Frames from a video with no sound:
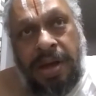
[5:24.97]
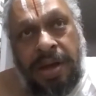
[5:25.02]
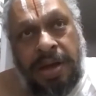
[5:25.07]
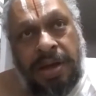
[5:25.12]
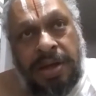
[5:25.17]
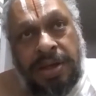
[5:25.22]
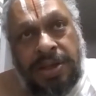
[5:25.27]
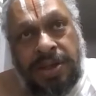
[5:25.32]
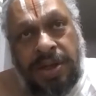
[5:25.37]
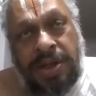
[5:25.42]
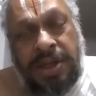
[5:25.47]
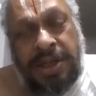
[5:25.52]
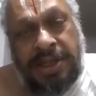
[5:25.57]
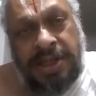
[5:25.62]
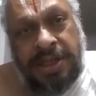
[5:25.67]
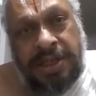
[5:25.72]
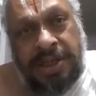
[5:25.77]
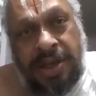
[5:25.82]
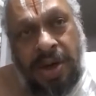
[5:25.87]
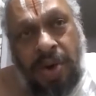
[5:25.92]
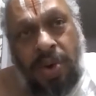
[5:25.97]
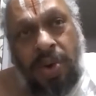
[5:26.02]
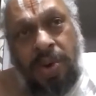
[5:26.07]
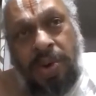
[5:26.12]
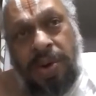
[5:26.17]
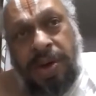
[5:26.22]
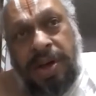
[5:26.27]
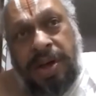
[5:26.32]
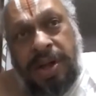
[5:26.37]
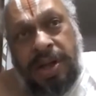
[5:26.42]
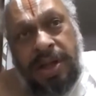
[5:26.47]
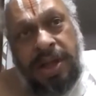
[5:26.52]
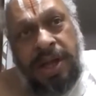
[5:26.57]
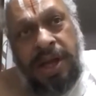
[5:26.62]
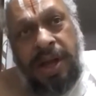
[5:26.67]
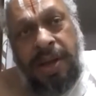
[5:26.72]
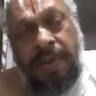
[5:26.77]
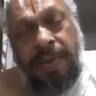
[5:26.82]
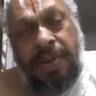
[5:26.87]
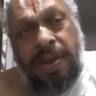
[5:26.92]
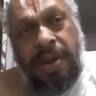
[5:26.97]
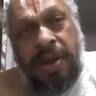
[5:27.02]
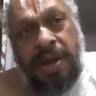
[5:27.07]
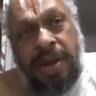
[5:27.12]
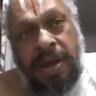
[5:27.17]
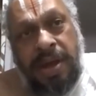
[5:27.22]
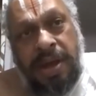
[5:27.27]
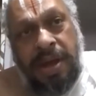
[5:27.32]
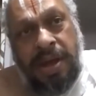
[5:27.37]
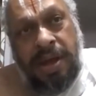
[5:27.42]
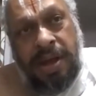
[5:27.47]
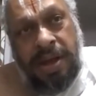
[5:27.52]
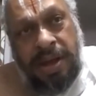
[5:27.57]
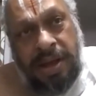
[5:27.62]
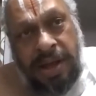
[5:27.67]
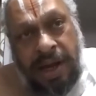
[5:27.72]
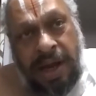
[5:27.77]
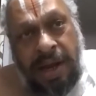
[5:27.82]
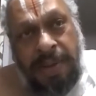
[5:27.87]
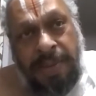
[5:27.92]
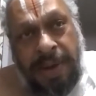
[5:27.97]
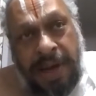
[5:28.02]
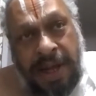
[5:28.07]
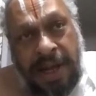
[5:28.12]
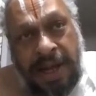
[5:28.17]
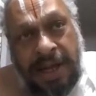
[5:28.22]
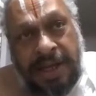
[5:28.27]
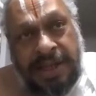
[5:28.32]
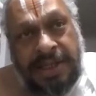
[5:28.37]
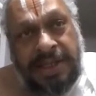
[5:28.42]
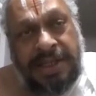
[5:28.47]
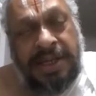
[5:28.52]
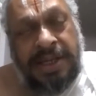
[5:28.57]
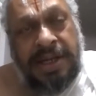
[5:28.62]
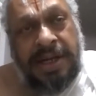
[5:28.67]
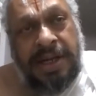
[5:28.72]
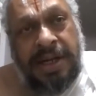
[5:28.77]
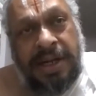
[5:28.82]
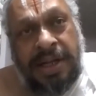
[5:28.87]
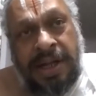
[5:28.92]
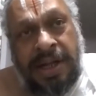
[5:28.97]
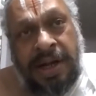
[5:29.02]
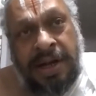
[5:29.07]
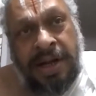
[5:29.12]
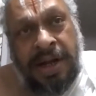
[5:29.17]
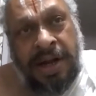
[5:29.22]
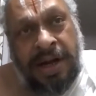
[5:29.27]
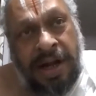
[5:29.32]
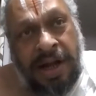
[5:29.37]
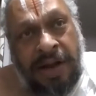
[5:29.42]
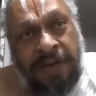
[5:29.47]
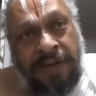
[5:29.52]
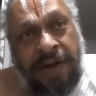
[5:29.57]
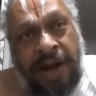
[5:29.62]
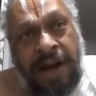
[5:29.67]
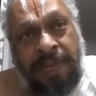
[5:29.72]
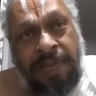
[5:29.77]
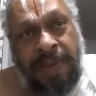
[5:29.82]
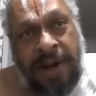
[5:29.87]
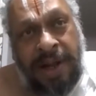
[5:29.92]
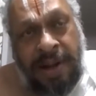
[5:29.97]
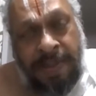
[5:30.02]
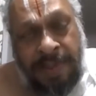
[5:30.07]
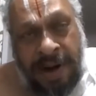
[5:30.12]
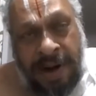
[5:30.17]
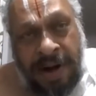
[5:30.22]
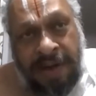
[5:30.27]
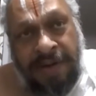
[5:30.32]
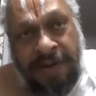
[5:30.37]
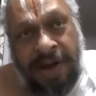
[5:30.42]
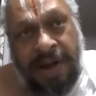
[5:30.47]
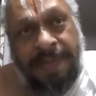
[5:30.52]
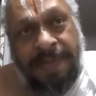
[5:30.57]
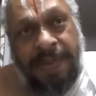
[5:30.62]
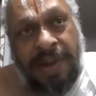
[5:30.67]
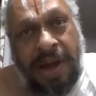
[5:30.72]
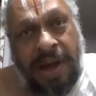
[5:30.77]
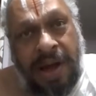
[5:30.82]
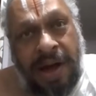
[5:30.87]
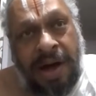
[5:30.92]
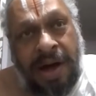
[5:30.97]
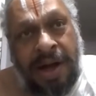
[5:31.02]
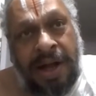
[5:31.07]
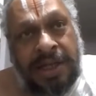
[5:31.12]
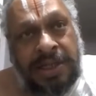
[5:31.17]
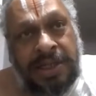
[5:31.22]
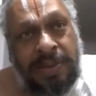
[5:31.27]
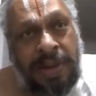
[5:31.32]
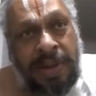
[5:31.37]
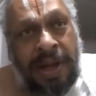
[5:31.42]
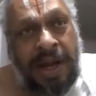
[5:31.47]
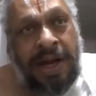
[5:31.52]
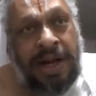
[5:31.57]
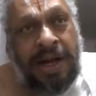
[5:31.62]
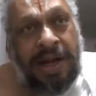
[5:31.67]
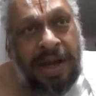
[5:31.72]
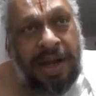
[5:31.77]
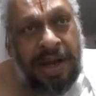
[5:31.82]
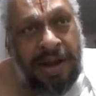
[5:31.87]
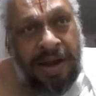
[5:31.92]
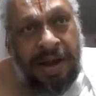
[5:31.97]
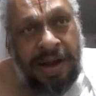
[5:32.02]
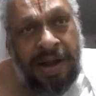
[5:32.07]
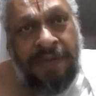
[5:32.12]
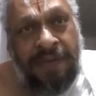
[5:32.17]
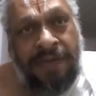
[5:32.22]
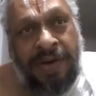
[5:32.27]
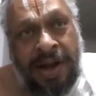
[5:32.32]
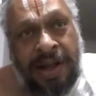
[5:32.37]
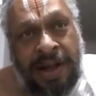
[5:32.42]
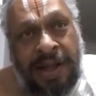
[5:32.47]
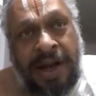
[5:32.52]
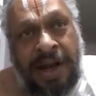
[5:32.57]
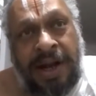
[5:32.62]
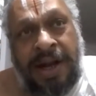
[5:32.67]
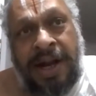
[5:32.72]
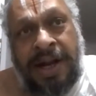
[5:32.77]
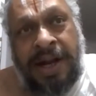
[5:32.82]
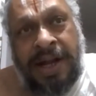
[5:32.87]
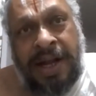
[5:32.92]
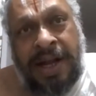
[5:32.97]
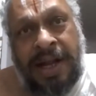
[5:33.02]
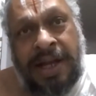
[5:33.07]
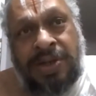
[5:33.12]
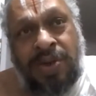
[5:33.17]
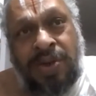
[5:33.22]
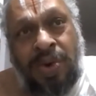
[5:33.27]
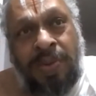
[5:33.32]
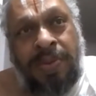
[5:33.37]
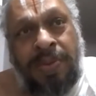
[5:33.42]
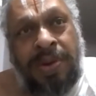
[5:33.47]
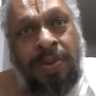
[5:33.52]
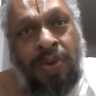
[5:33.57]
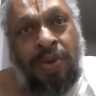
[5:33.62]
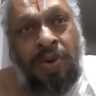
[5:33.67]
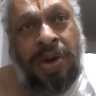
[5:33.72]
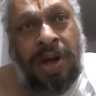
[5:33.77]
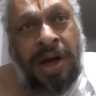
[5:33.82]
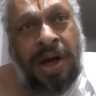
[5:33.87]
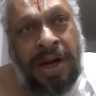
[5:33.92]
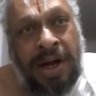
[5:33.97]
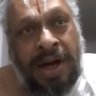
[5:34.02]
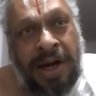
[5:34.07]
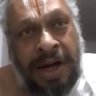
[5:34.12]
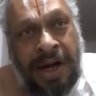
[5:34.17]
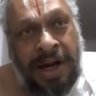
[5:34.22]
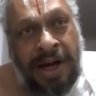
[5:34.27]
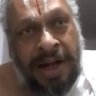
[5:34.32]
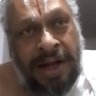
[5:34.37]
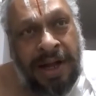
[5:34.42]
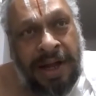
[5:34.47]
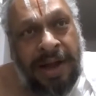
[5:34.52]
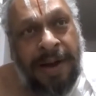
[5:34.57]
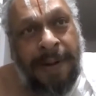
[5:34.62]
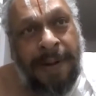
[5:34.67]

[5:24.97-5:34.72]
So this is how the three meanings that are conveyed by the pranava are explained in further detail as Om Namo Narayanaya.